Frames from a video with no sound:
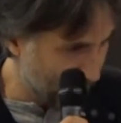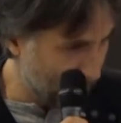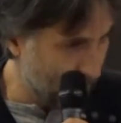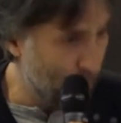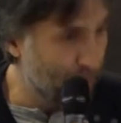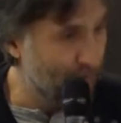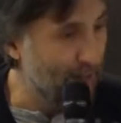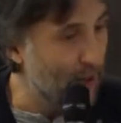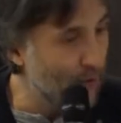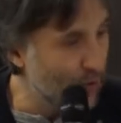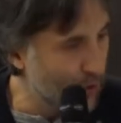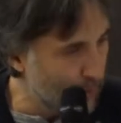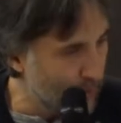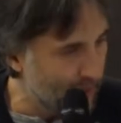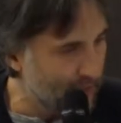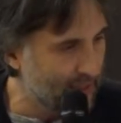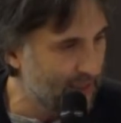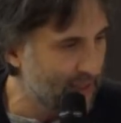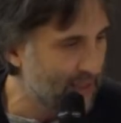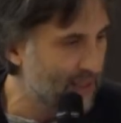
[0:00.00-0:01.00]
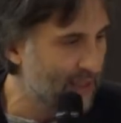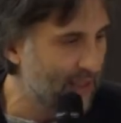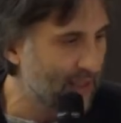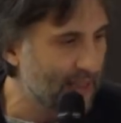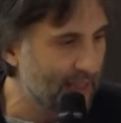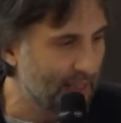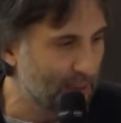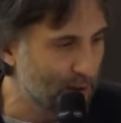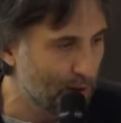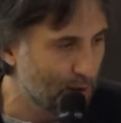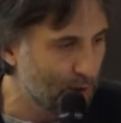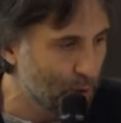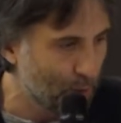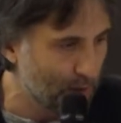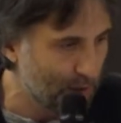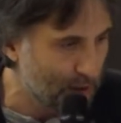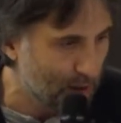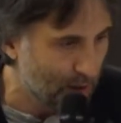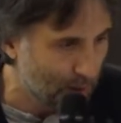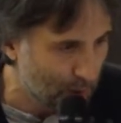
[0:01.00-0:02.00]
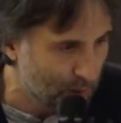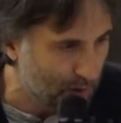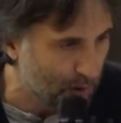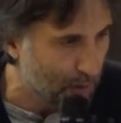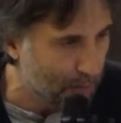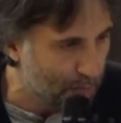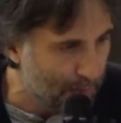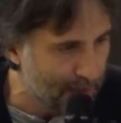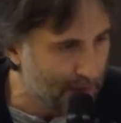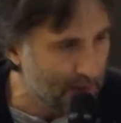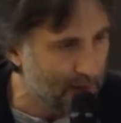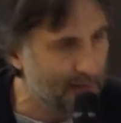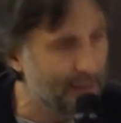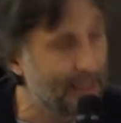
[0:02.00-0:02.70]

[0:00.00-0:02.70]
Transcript: if everybody is entitled to his own opinion,